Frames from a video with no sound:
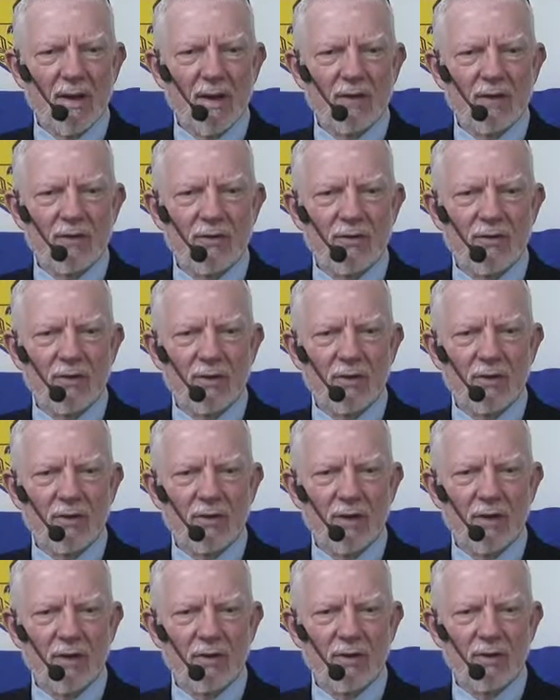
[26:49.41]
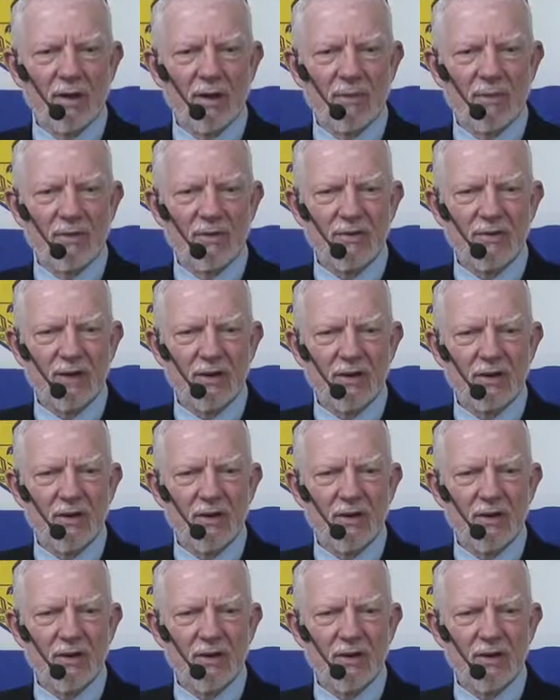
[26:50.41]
And Yeshua turned to him and said,